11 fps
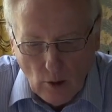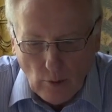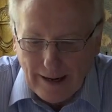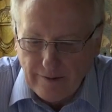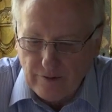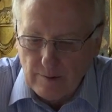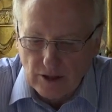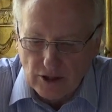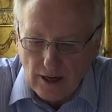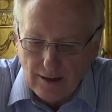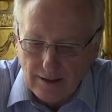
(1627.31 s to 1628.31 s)
Right from the
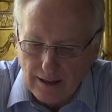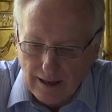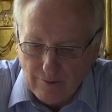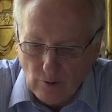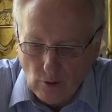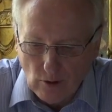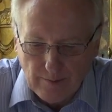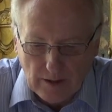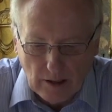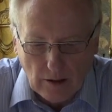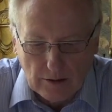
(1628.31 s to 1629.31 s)
start, therefore,
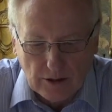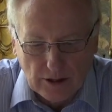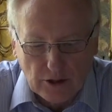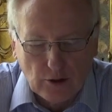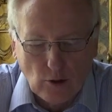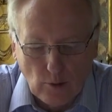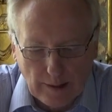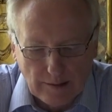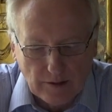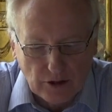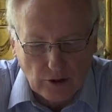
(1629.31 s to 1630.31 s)
Lawrence's
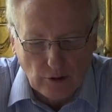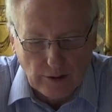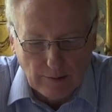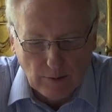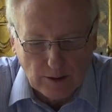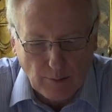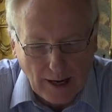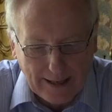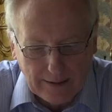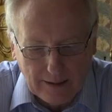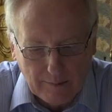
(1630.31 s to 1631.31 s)
story was
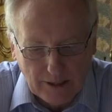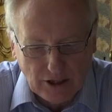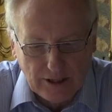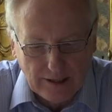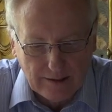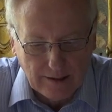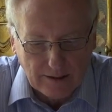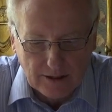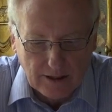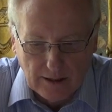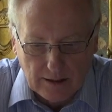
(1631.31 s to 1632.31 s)
branded
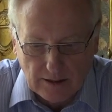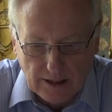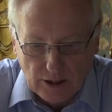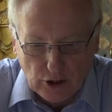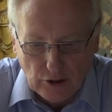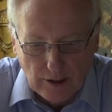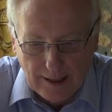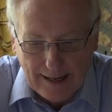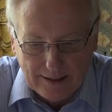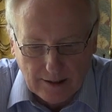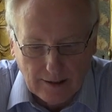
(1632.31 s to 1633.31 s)
mysterious, and a century
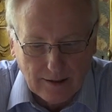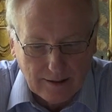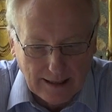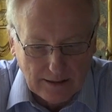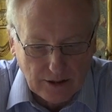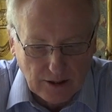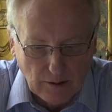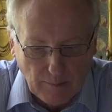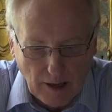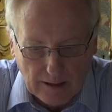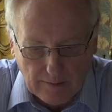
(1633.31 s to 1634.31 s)
later, that's still
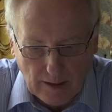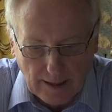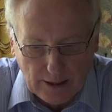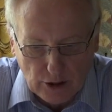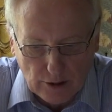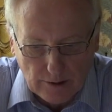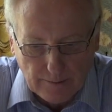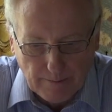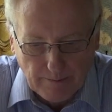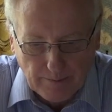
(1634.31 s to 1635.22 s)
part of the legend.